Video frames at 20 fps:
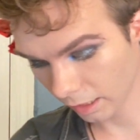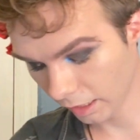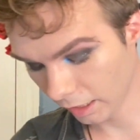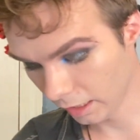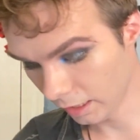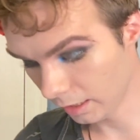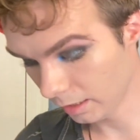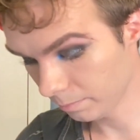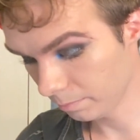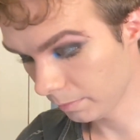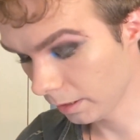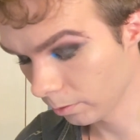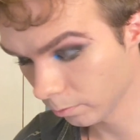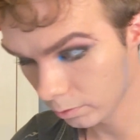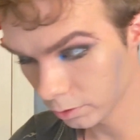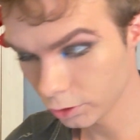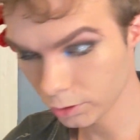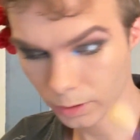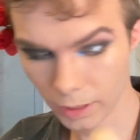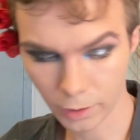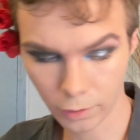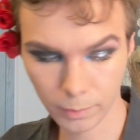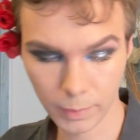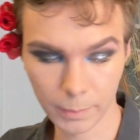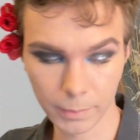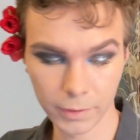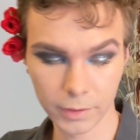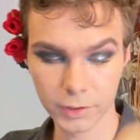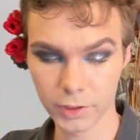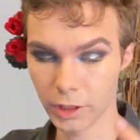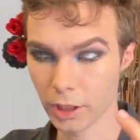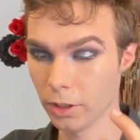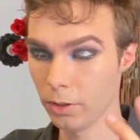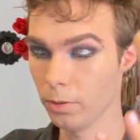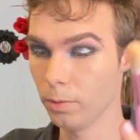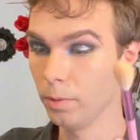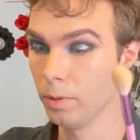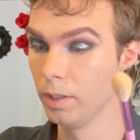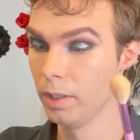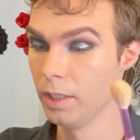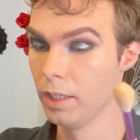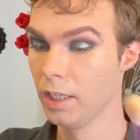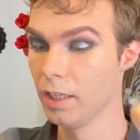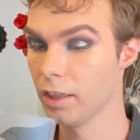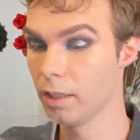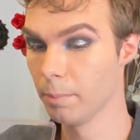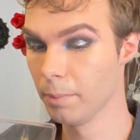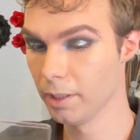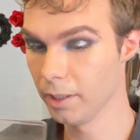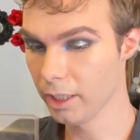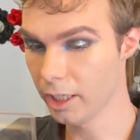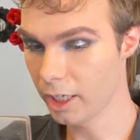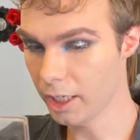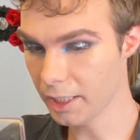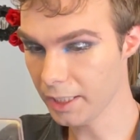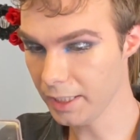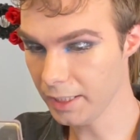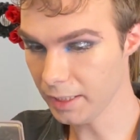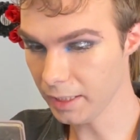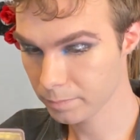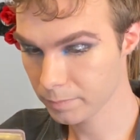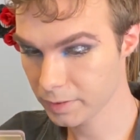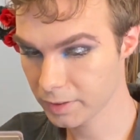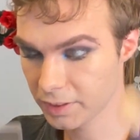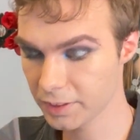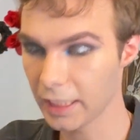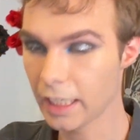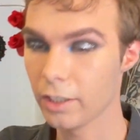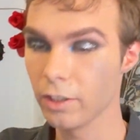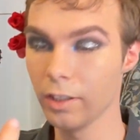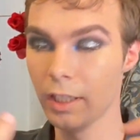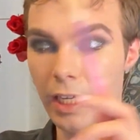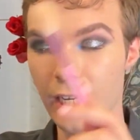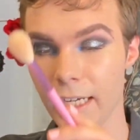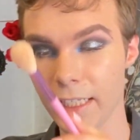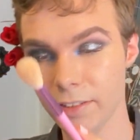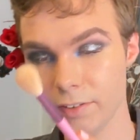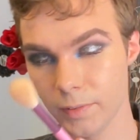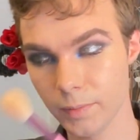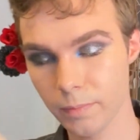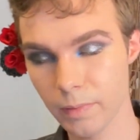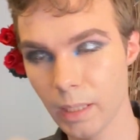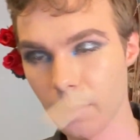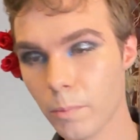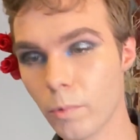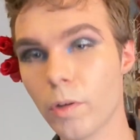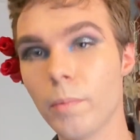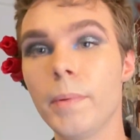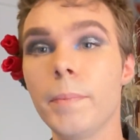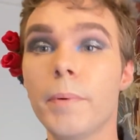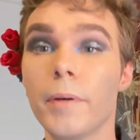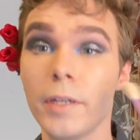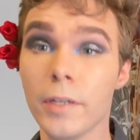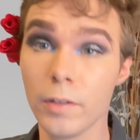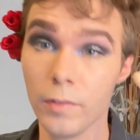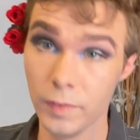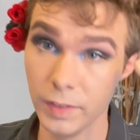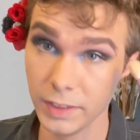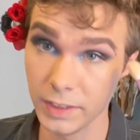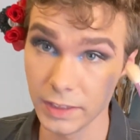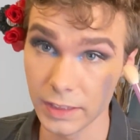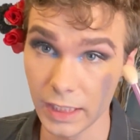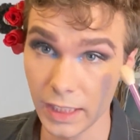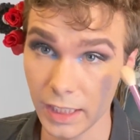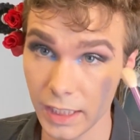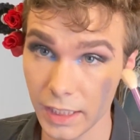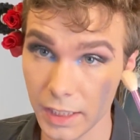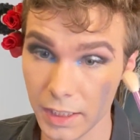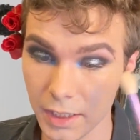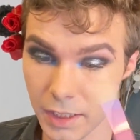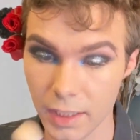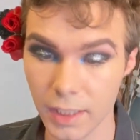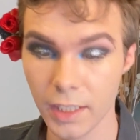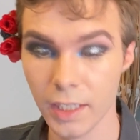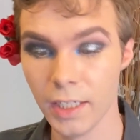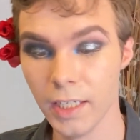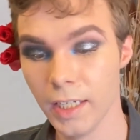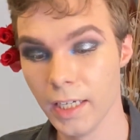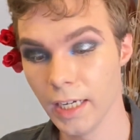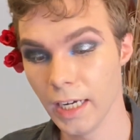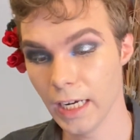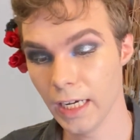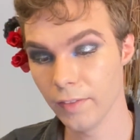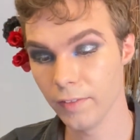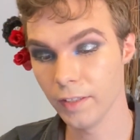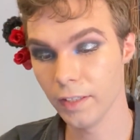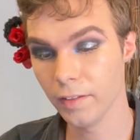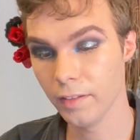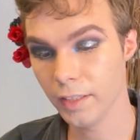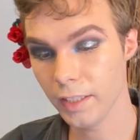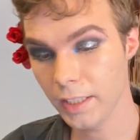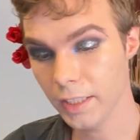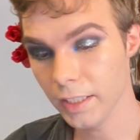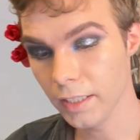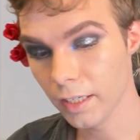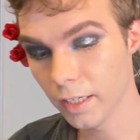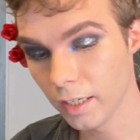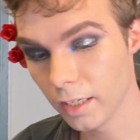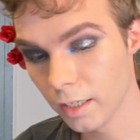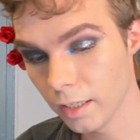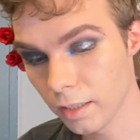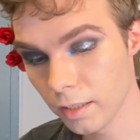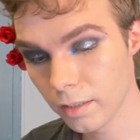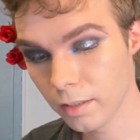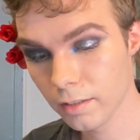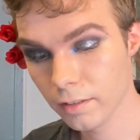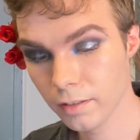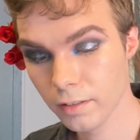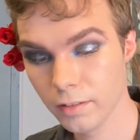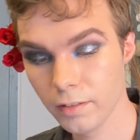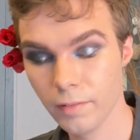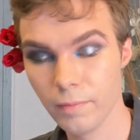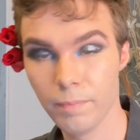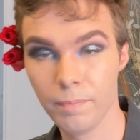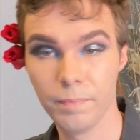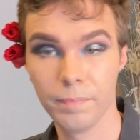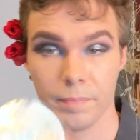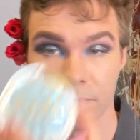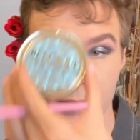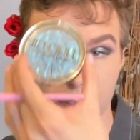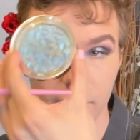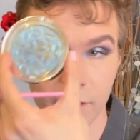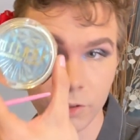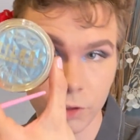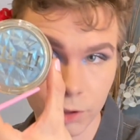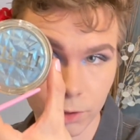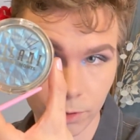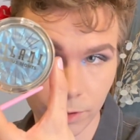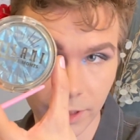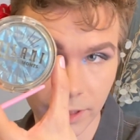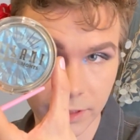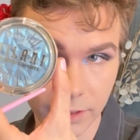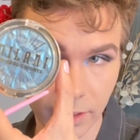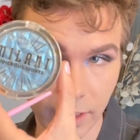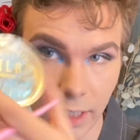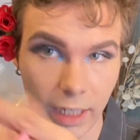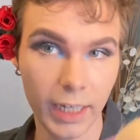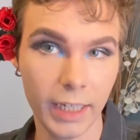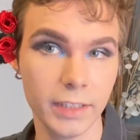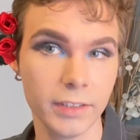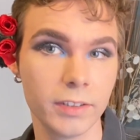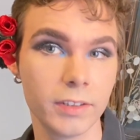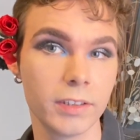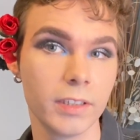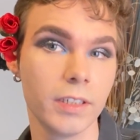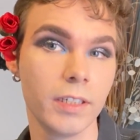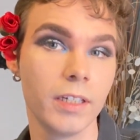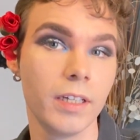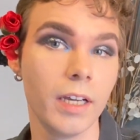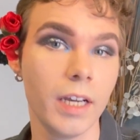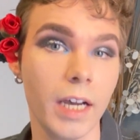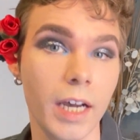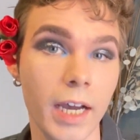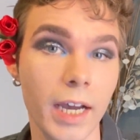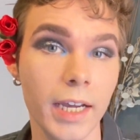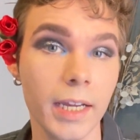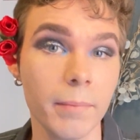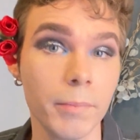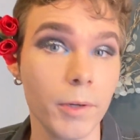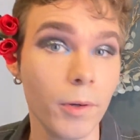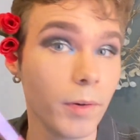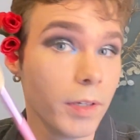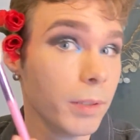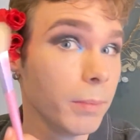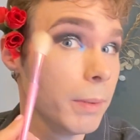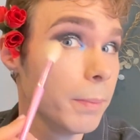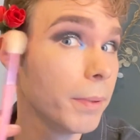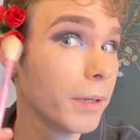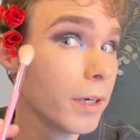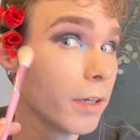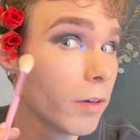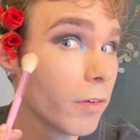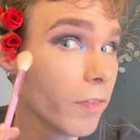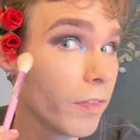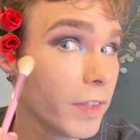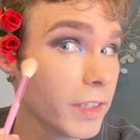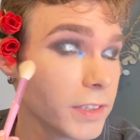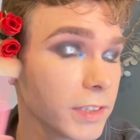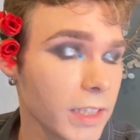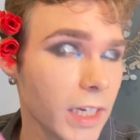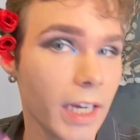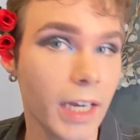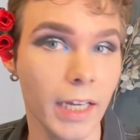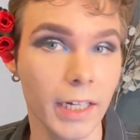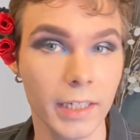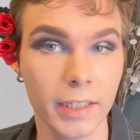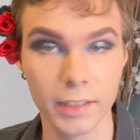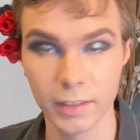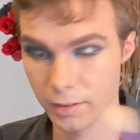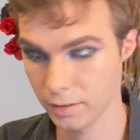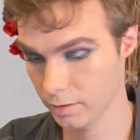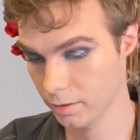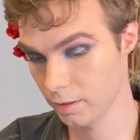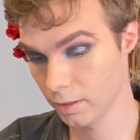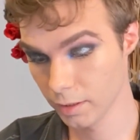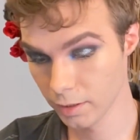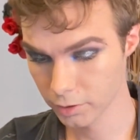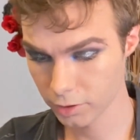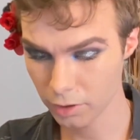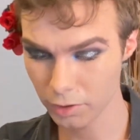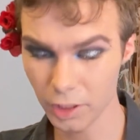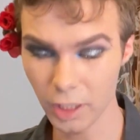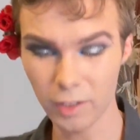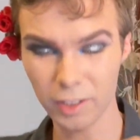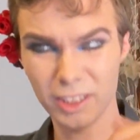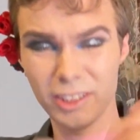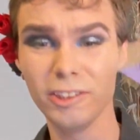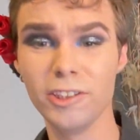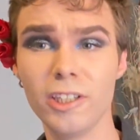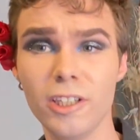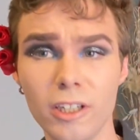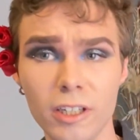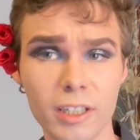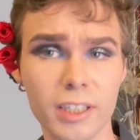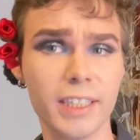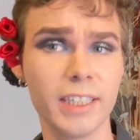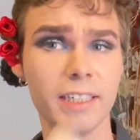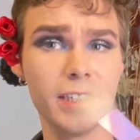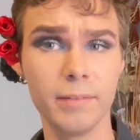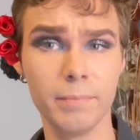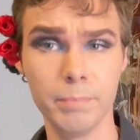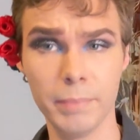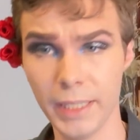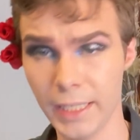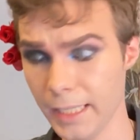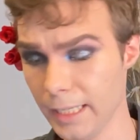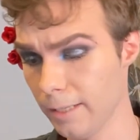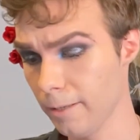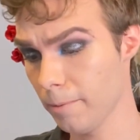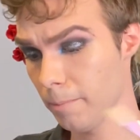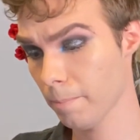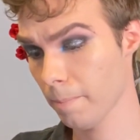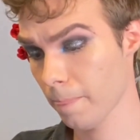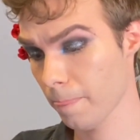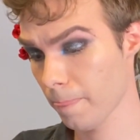I'm going to try to remember. So the Milani Stellar Lights, I'm going to be putting on this side. And then the Luxurious Lights, I am going to be putting on this side. So y'all can look and compare.